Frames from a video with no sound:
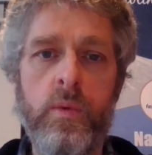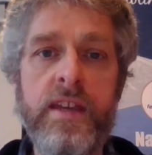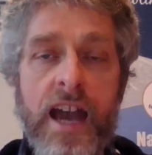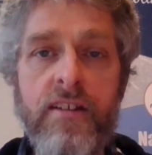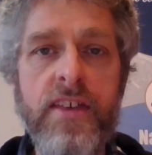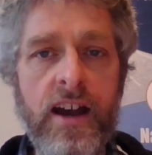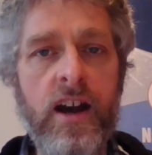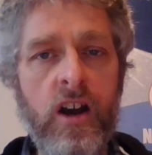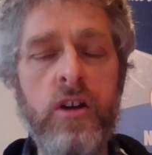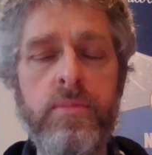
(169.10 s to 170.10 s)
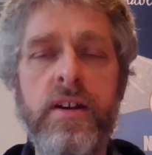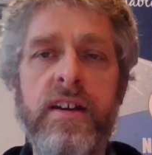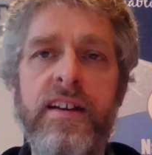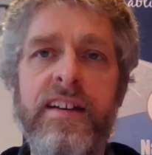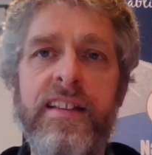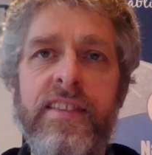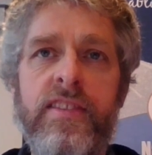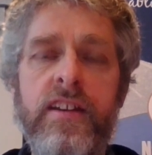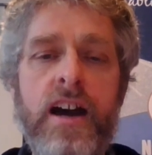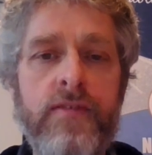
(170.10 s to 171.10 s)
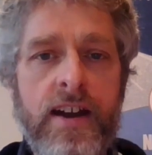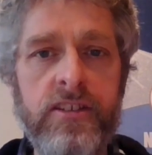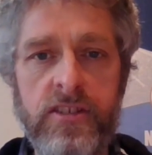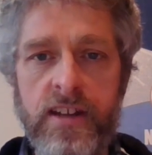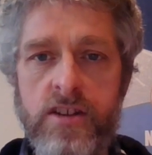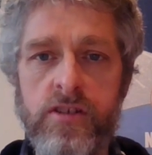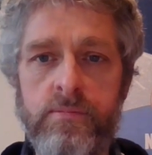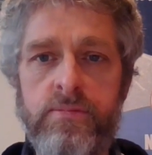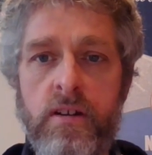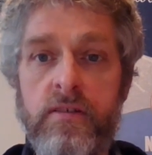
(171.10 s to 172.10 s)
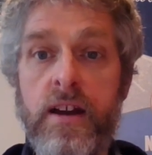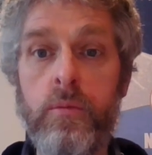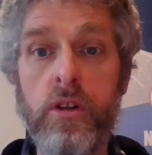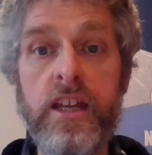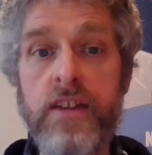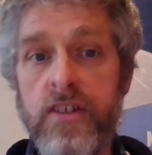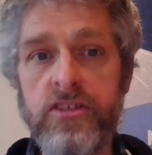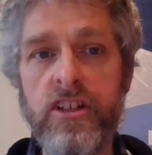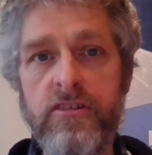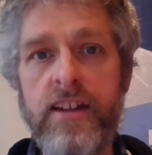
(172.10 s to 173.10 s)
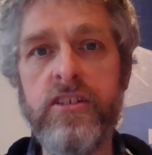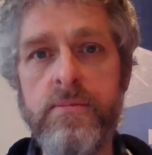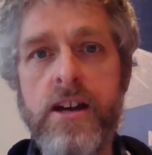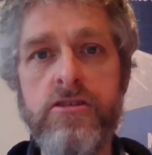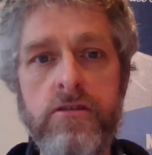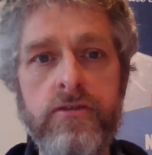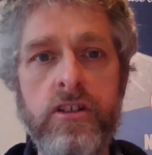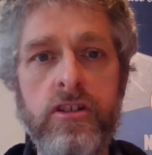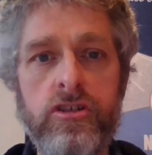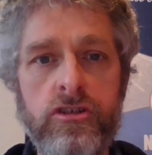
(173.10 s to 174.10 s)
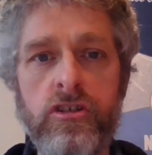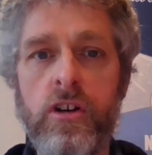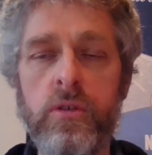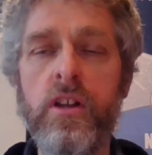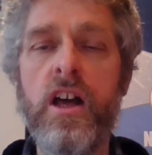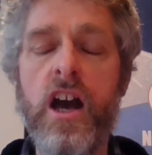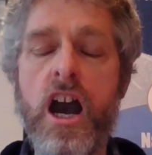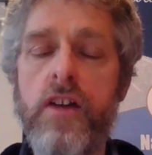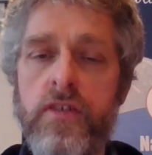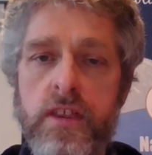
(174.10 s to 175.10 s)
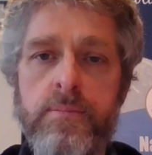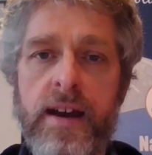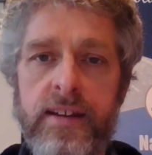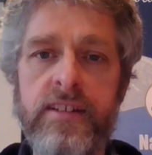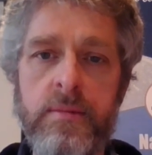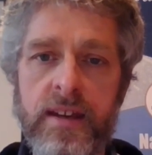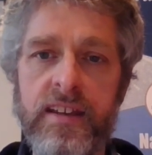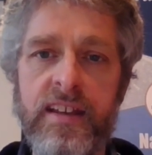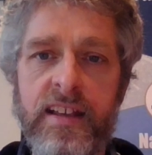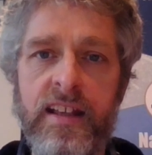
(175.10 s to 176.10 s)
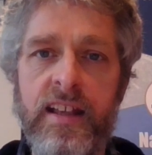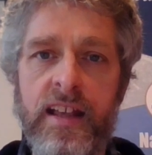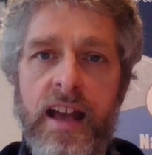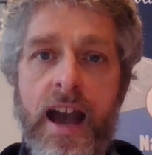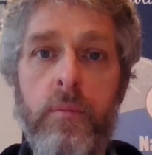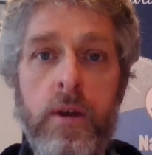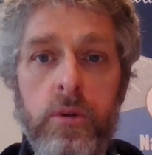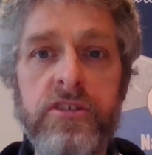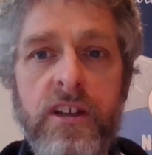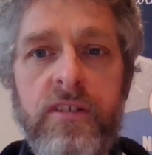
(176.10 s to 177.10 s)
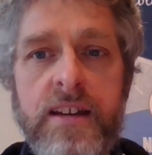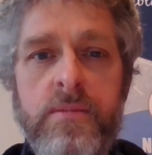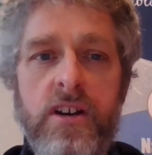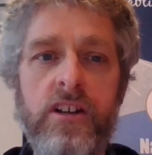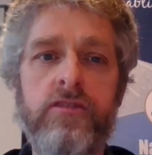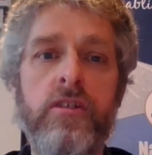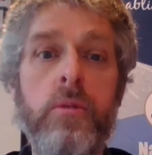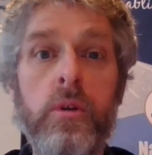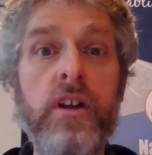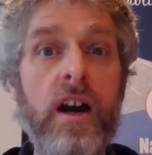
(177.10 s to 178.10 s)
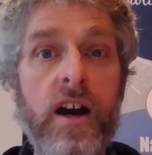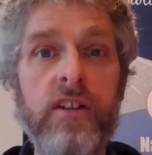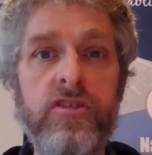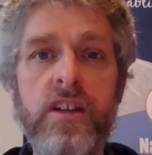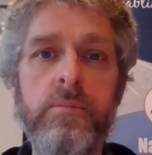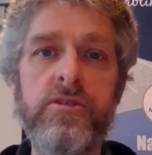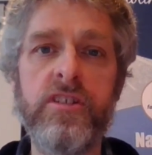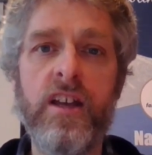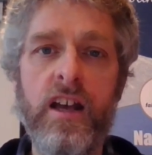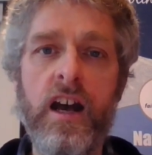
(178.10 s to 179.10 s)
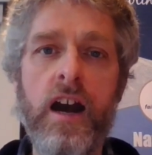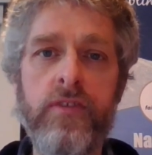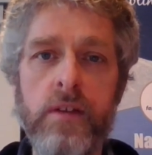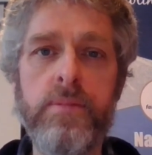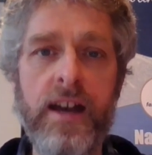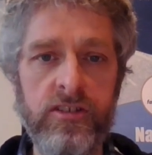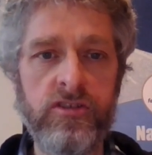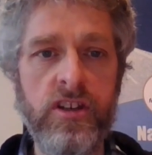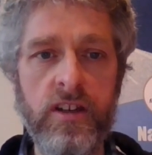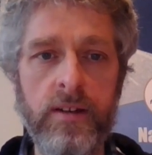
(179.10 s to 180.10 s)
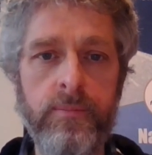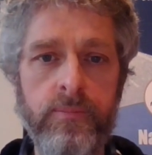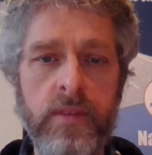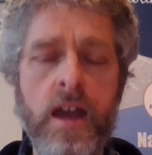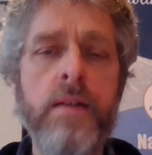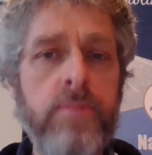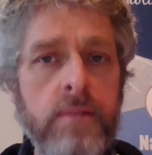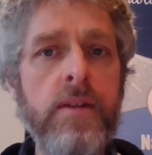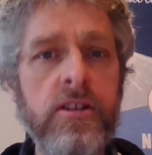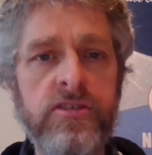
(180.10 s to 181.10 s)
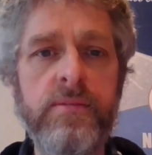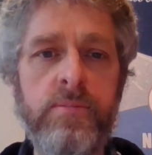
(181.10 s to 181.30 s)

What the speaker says: We carry that hope that our vaccination program will give us a greater measure of control over the pandemic, and we will slowly emerge from all the hardships of the past year. But most